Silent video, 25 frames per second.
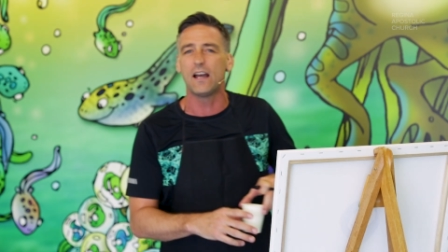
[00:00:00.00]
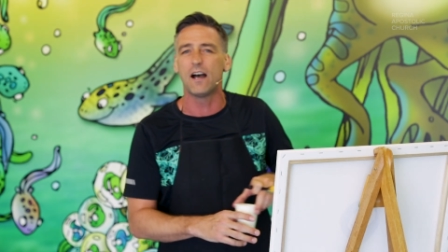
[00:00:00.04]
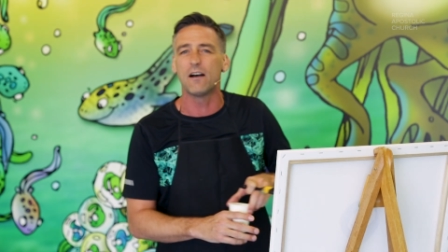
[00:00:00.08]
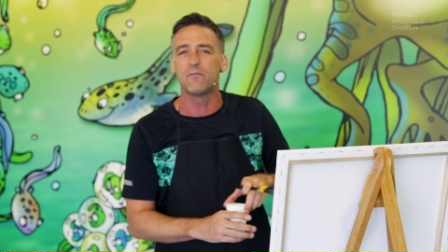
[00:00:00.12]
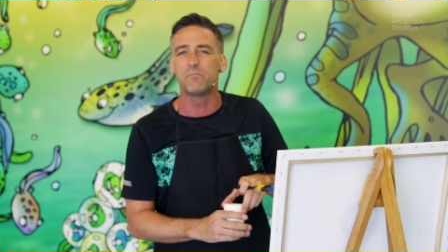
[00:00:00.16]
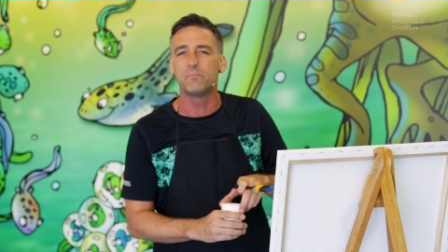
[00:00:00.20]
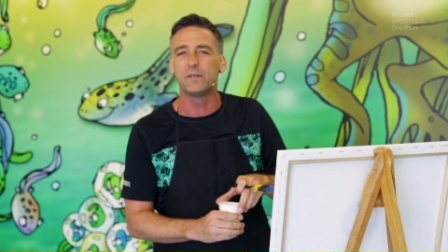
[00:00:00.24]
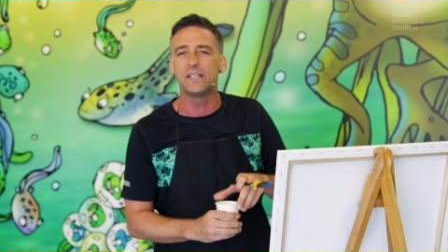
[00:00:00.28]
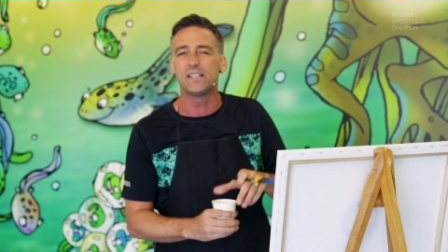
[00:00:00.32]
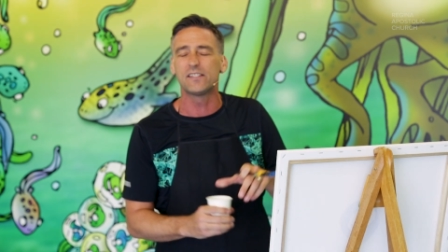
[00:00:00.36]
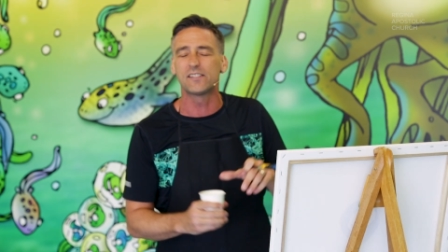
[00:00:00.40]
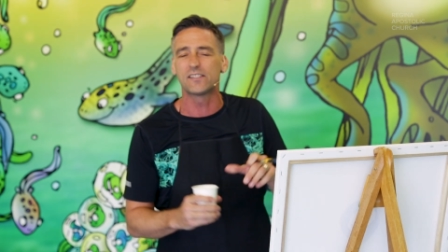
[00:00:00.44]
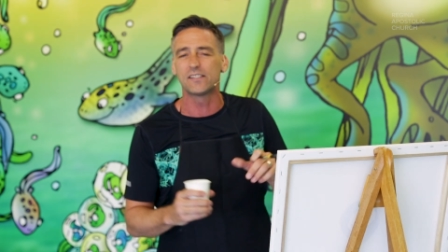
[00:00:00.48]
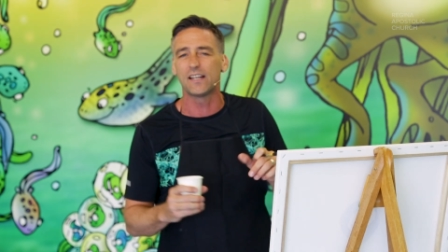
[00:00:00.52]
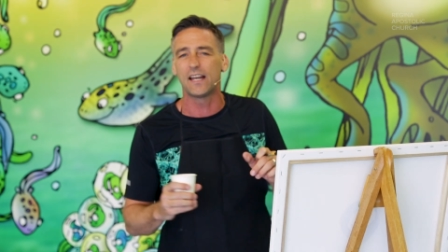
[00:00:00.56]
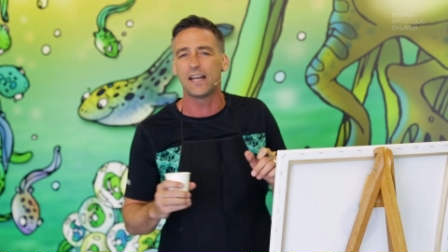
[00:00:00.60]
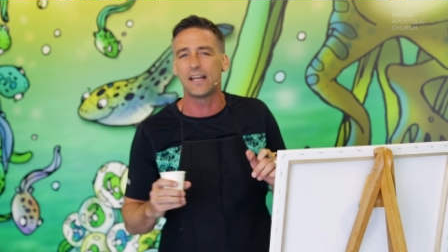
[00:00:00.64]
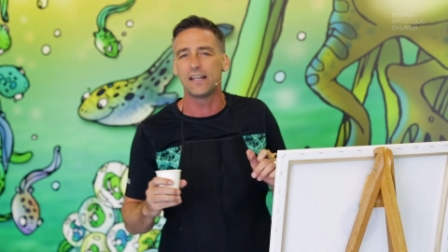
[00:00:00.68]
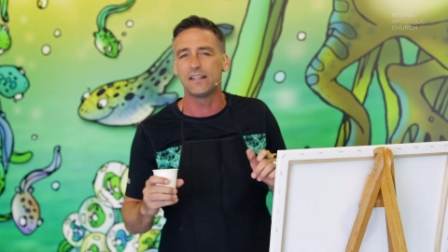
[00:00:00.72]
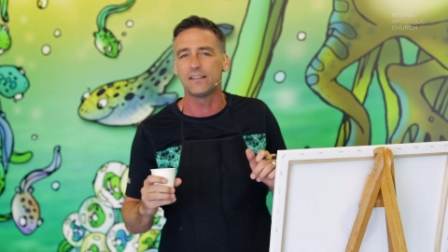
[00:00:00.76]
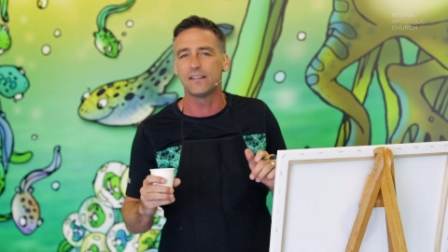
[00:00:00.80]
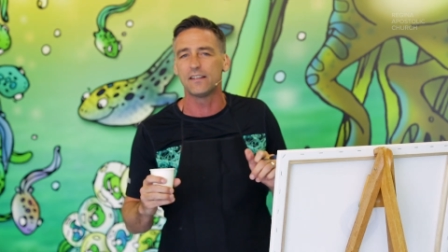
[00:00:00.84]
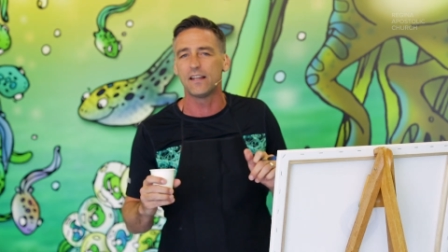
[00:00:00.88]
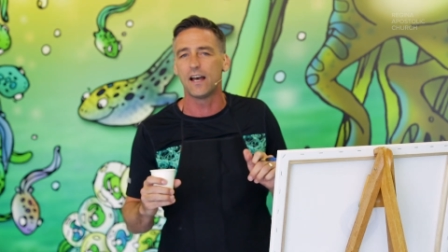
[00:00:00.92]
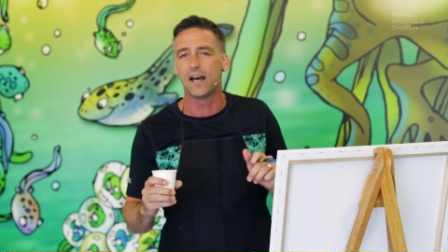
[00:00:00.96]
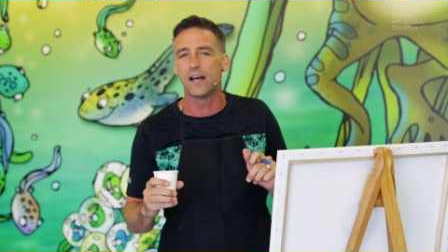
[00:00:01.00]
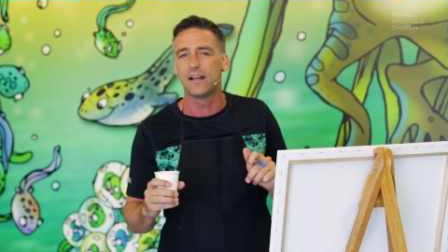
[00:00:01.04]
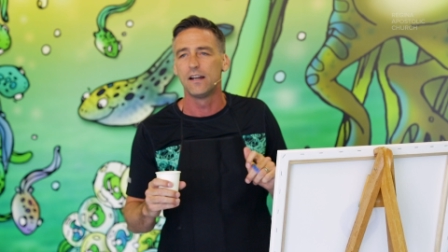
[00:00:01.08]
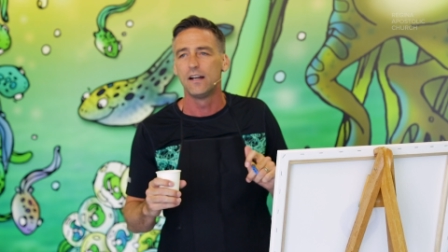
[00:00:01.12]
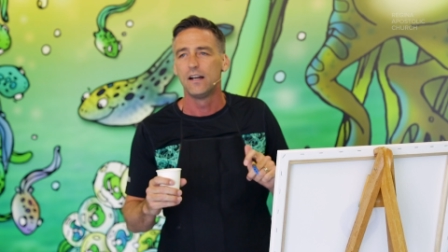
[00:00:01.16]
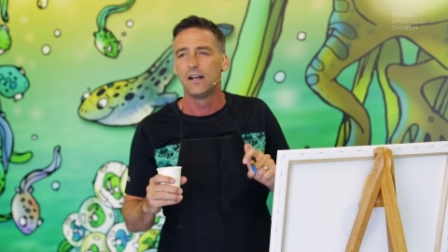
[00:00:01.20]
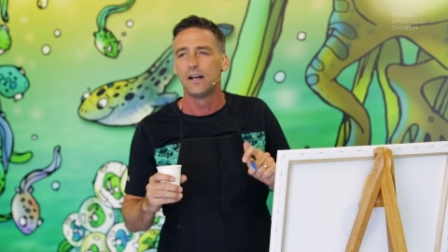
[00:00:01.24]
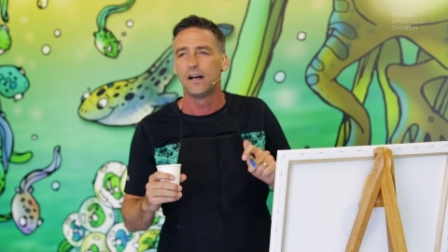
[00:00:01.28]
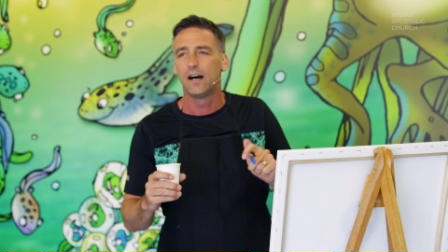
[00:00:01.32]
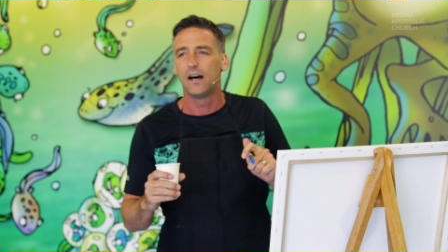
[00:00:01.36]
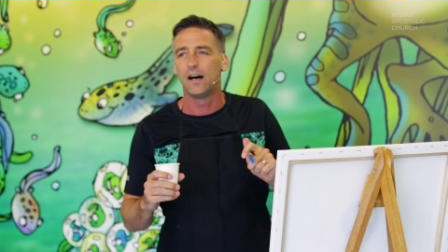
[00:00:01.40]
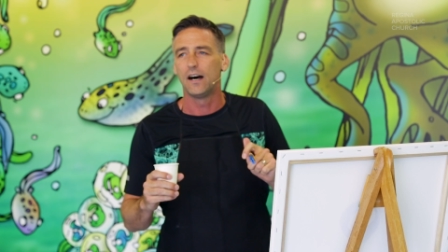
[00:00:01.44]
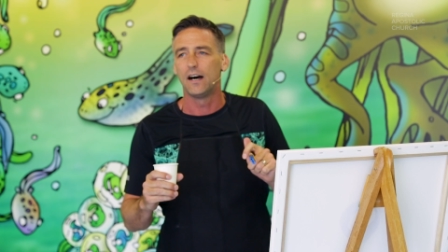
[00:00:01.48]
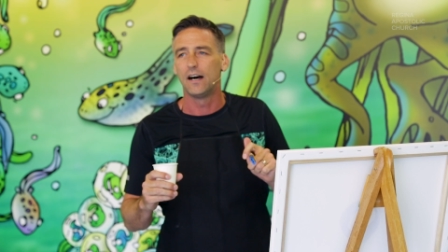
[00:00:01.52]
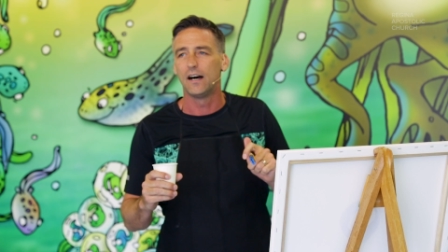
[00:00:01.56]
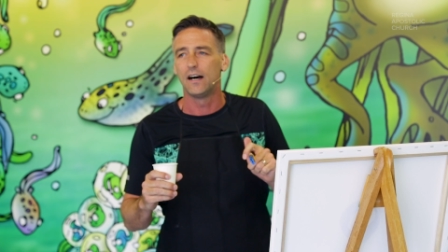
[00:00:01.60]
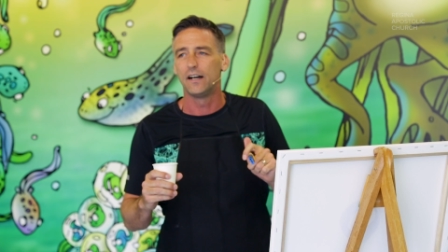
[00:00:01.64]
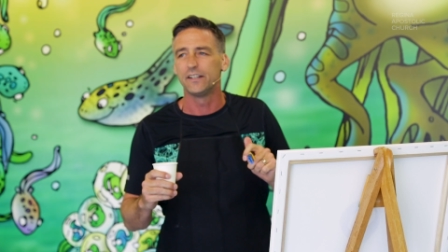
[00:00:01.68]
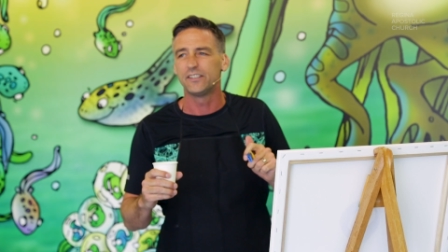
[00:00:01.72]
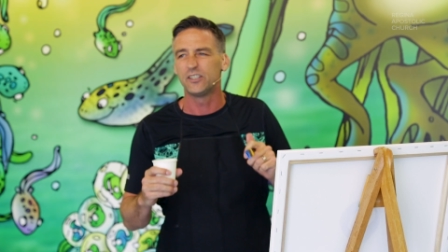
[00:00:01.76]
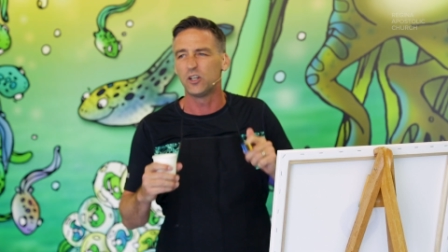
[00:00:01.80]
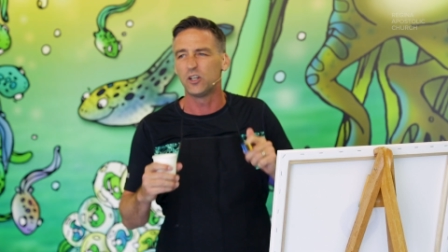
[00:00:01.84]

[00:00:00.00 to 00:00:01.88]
of me saying that, uh,